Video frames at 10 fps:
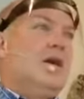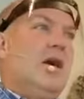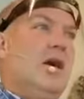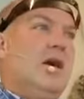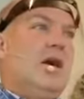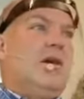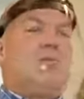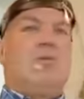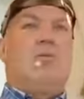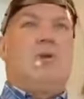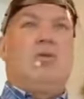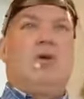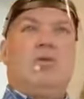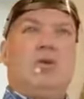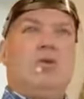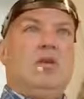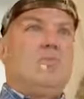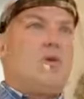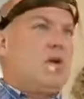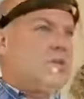Uh, we won't do it in
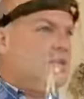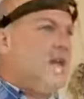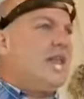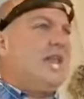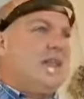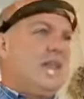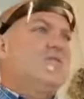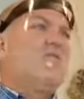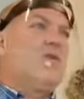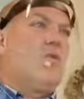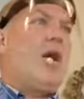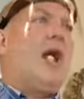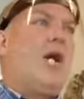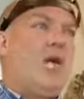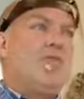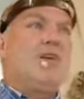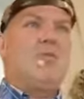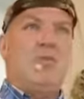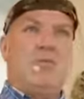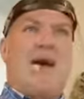person, not at least for a while. I
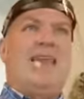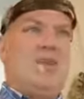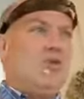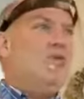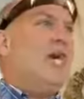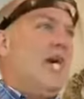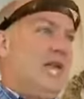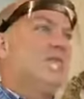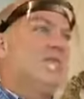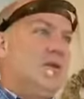think we might do that,